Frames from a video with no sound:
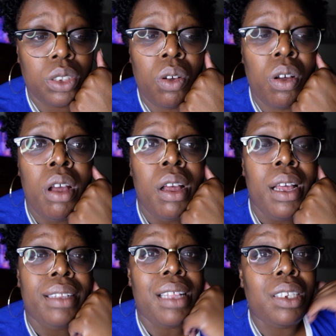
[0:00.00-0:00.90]
So
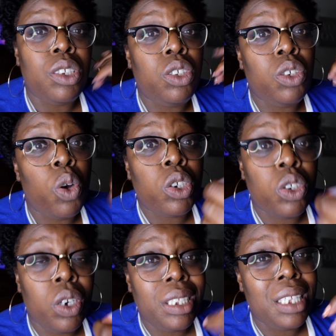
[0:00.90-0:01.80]
that is your
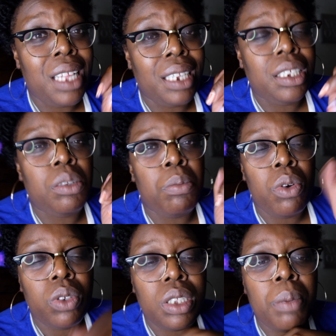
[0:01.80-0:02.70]
choice, and that is the
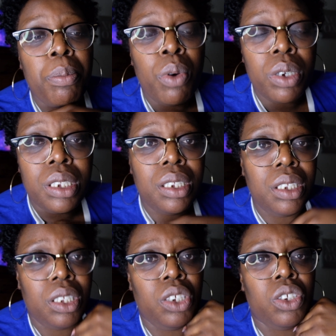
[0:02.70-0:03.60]
most important
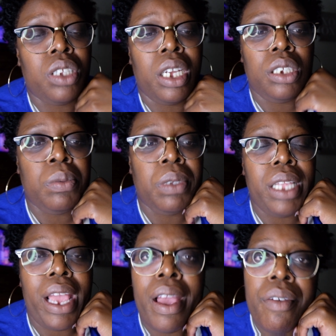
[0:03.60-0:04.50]
decision that you will
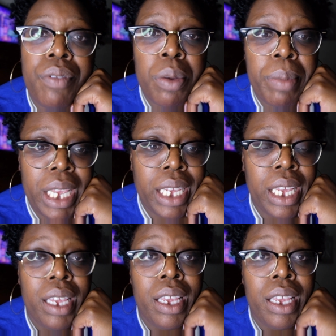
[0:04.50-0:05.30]
ever make